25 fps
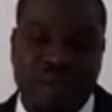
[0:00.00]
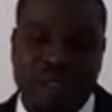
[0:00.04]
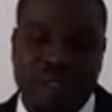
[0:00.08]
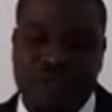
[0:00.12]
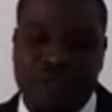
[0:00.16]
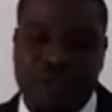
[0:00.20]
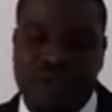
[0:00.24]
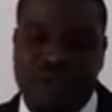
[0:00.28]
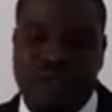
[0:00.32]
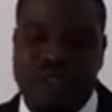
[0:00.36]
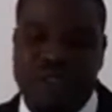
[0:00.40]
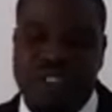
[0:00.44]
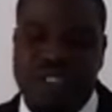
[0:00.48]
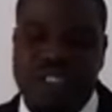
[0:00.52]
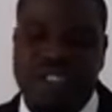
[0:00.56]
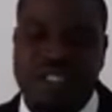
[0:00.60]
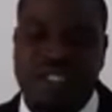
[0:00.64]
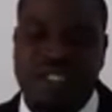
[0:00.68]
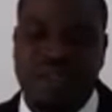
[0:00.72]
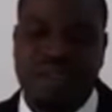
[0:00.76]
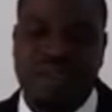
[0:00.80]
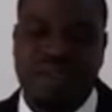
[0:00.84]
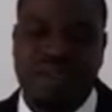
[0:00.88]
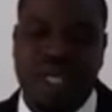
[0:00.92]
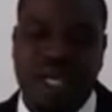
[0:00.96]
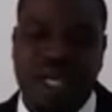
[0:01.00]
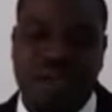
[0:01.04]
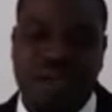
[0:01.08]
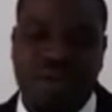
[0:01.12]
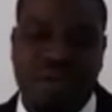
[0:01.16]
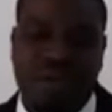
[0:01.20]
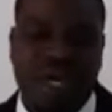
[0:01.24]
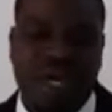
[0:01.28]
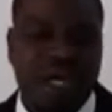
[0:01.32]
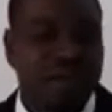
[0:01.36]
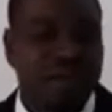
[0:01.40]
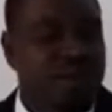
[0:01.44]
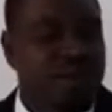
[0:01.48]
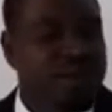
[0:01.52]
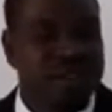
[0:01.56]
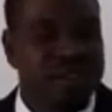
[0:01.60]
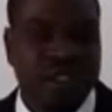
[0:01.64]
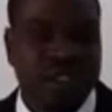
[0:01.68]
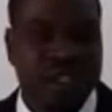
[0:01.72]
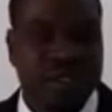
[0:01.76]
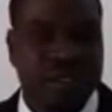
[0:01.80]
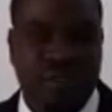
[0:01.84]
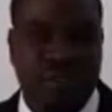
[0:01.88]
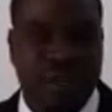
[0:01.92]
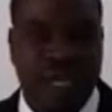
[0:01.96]
patriotism that you cannot
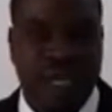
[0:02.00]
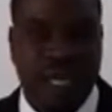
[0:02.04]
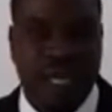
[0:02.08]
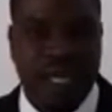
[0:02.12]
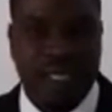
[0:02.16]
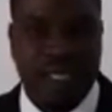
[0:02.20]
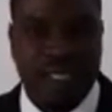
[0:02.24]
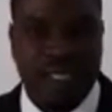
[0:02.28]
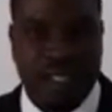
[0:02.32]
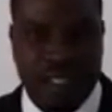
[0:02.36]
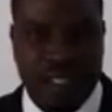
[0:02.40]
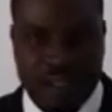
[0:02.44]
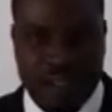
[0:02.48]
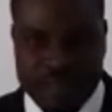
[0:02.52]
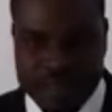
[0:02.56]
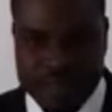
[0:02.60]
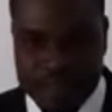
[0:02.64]
see reality.